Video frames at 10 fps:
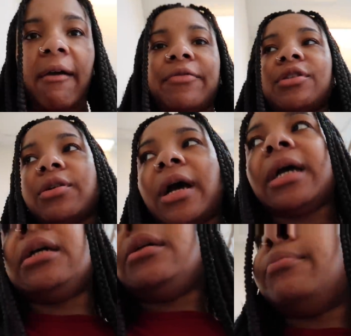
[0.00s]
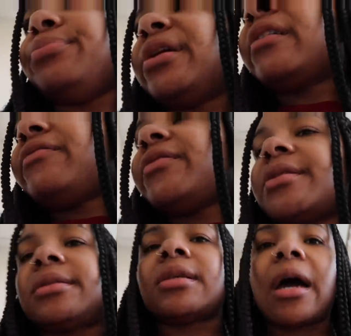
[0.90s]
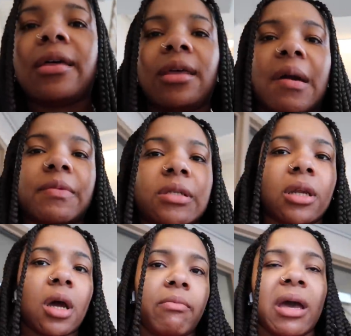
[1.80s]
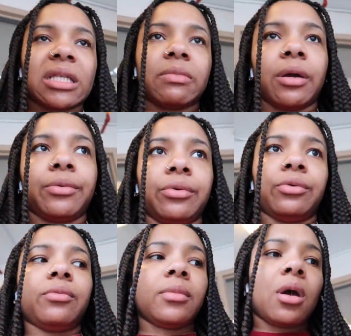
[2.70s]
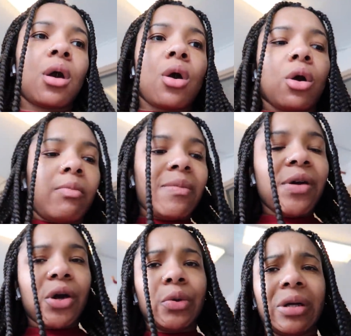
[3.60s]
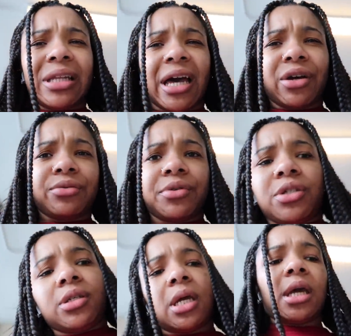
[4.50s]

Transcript: After I eat breakfast, I think I'm just gonna come back to my room. Maybe go to a lounge